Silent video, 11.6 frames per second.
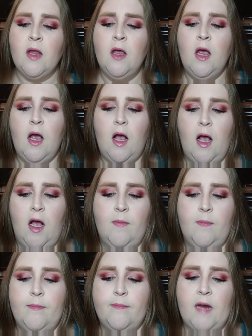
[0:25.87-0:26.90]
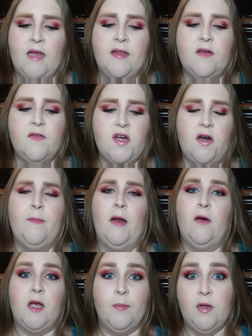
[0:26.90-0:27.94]
I think I've shouted him out a
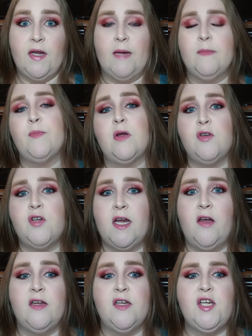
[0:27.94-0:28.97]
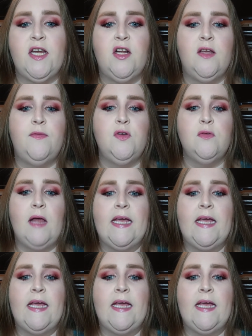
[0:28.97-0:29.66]
couple of times, but go check out his channel if you like